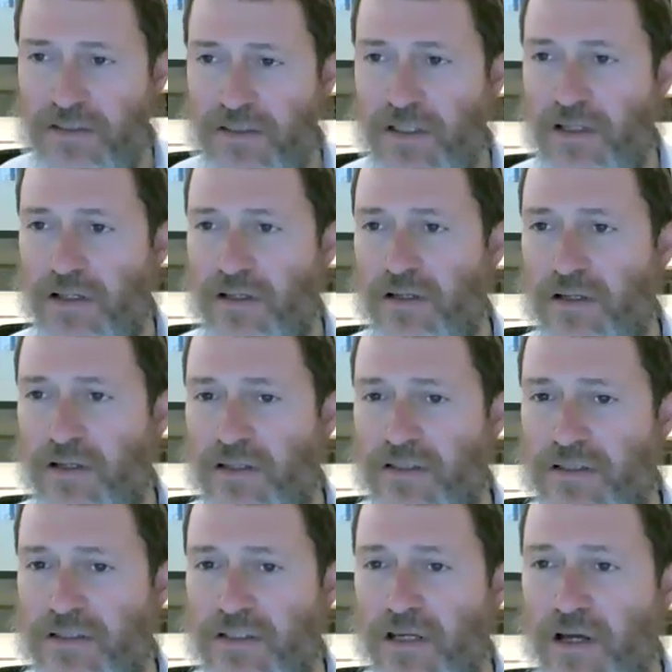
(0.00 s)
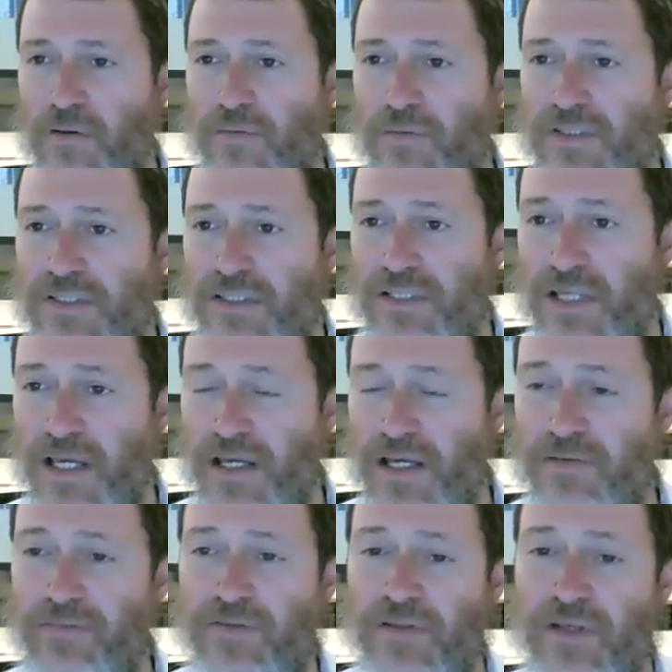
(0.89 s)
Chizkiyahu was
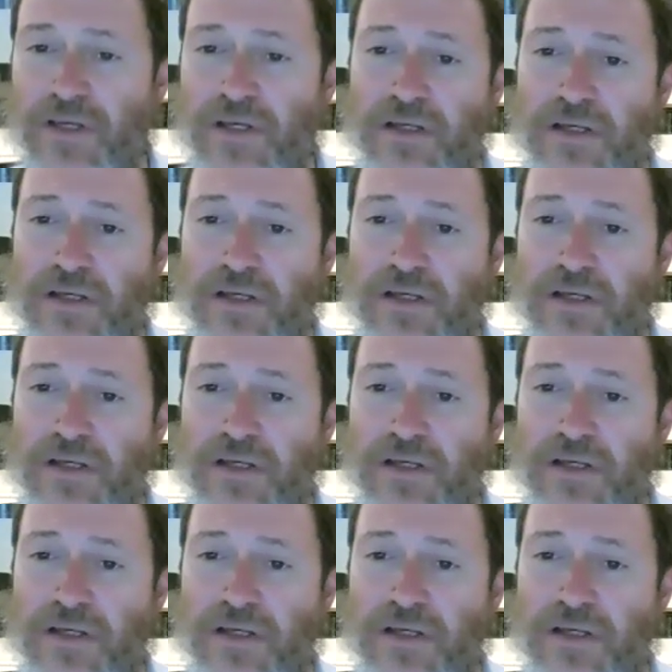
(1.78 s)
saved.